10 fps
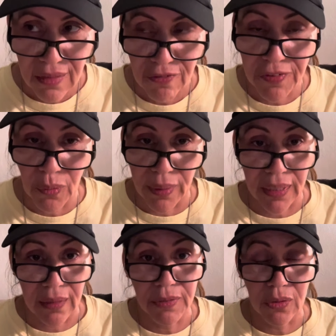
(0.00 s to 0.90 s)
Phil
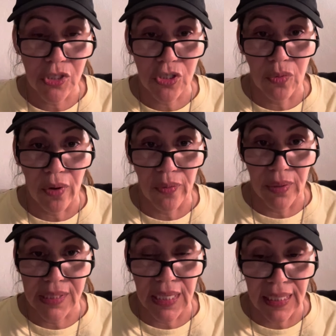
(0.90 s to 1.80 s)
Wickham. Those two are the
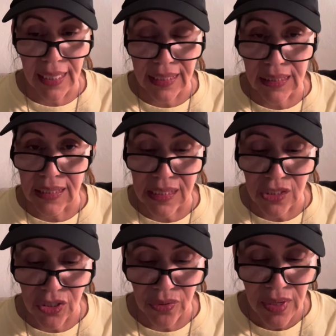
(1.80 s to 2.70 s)
ones that I like to listen
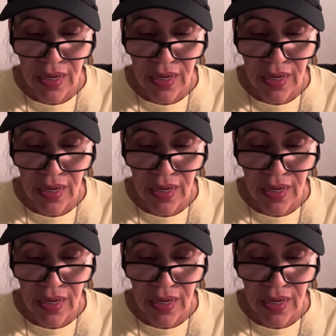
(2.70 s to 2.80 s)
to.